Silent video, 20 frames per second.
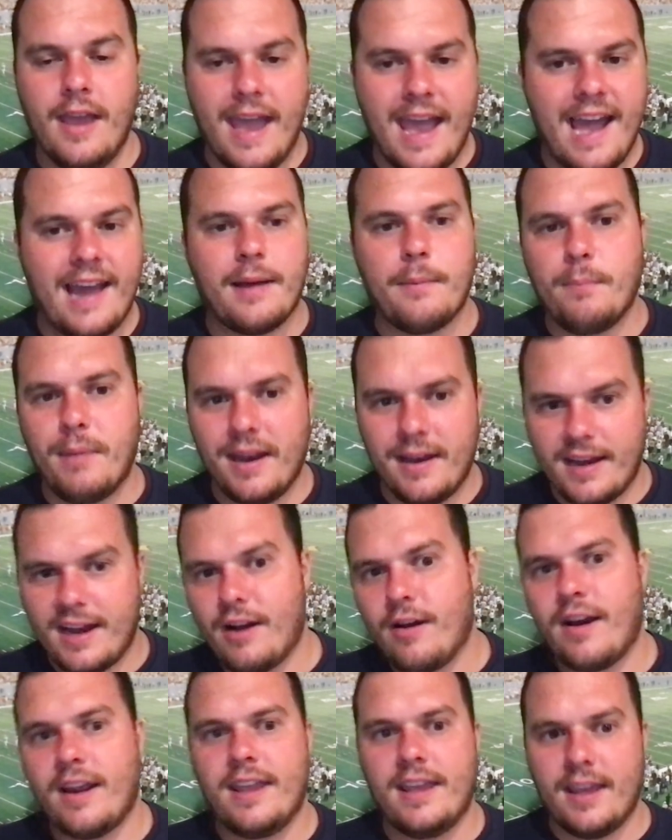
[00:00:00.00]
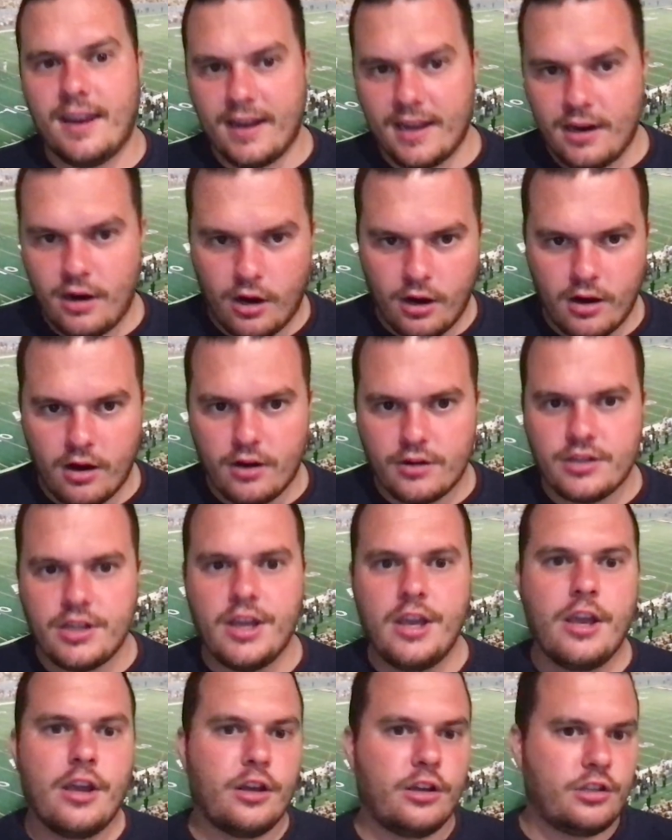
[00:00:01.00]
Adam Bednarik getting hurt,
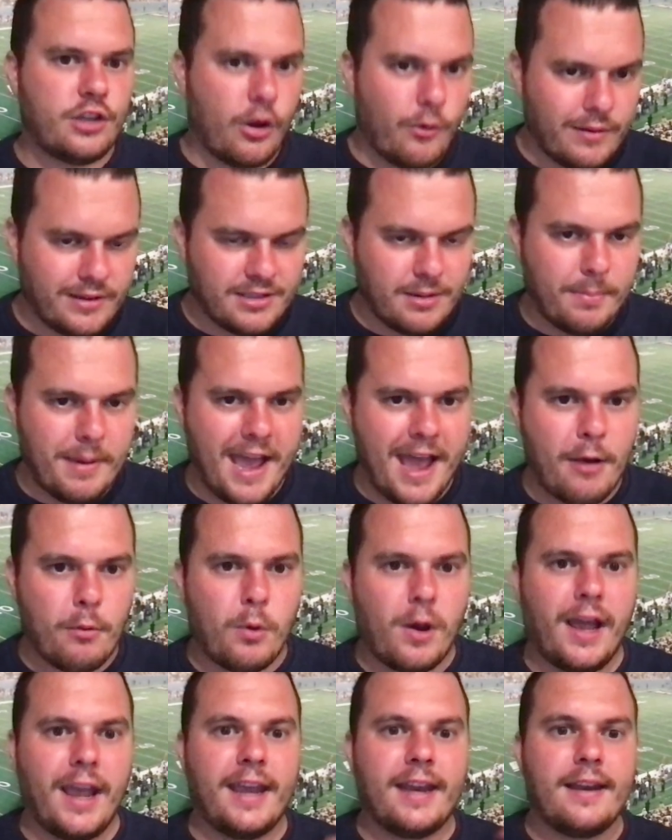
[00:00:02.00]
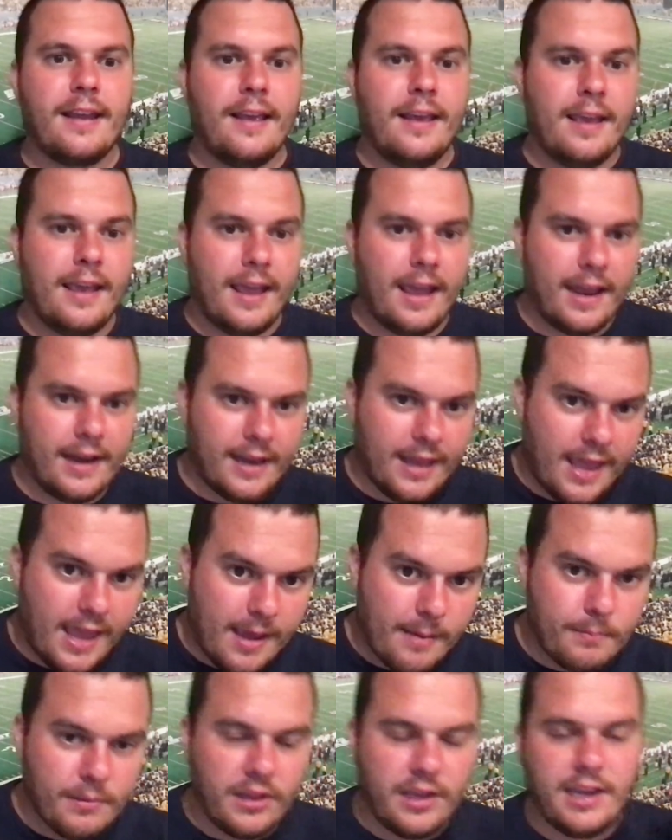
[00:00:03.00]
going to Pat White, and
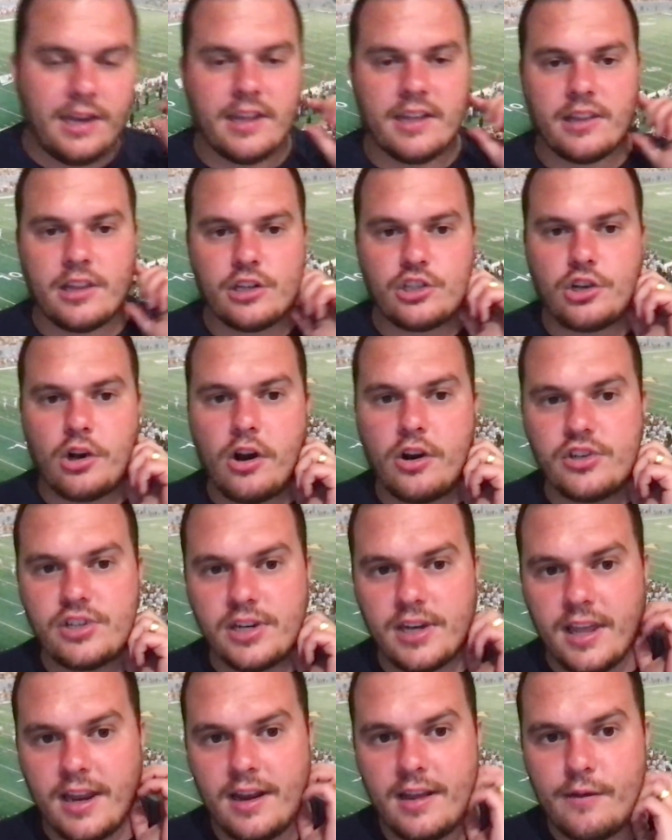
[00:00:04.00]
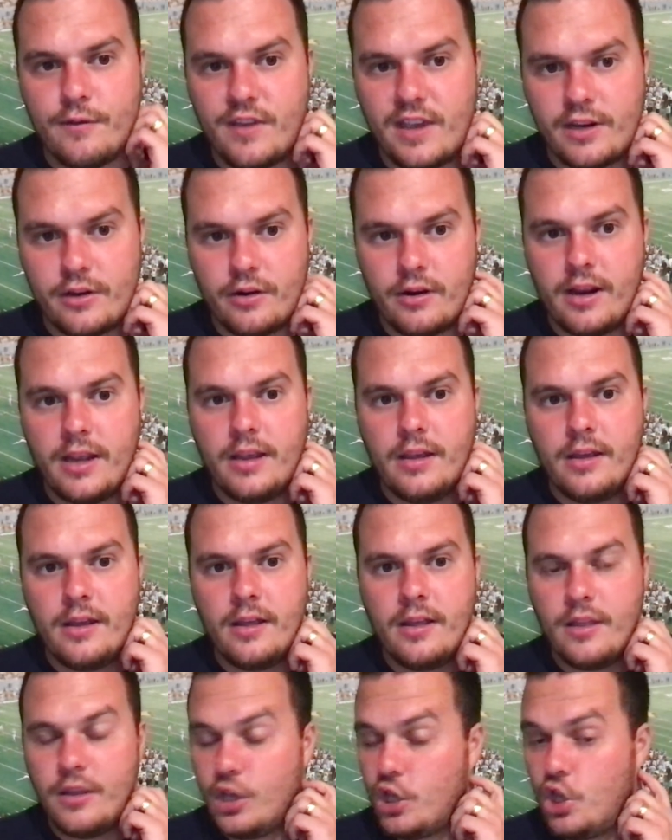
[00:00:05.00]
him leading the charge and getting a victory.
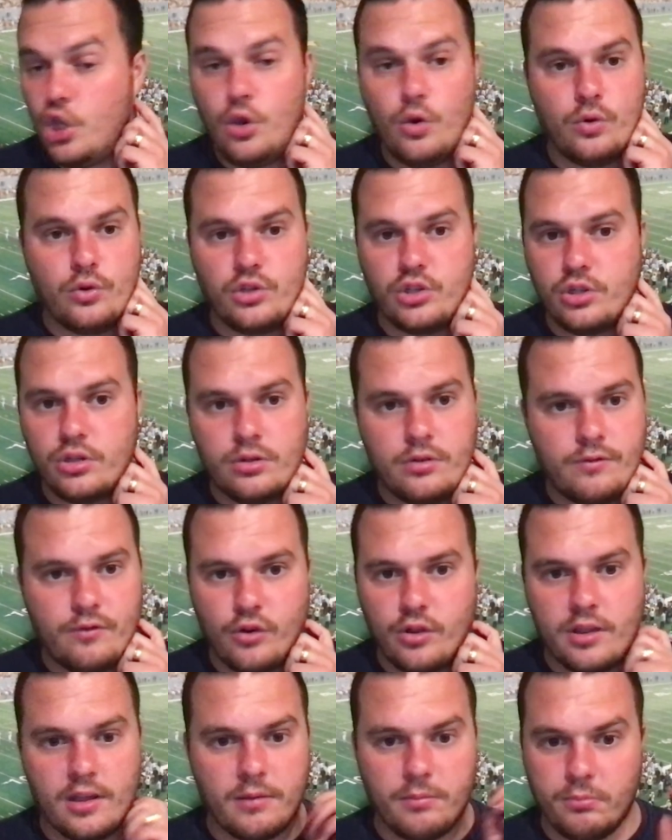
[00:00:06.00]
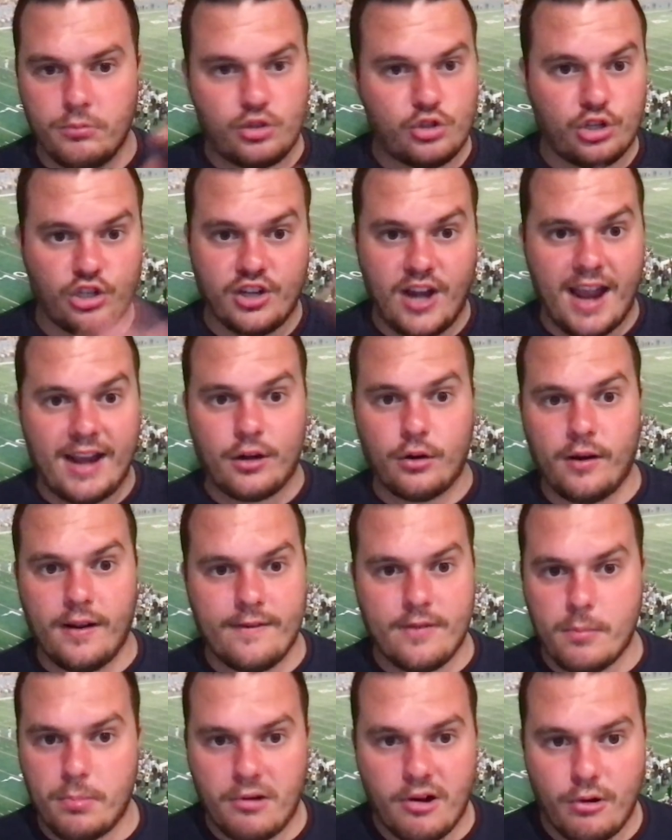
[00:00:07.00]
Huge for the trajectory
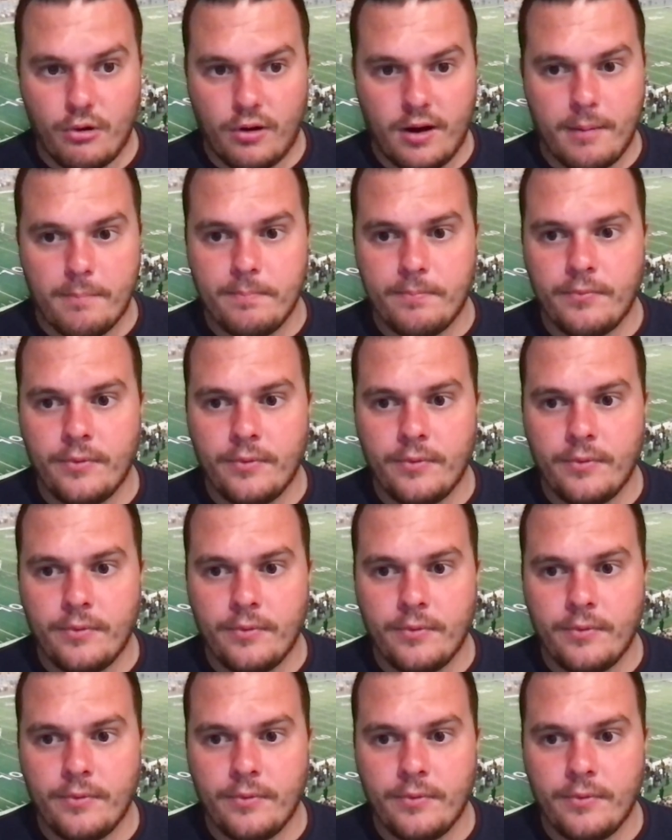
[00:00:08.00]
of the program.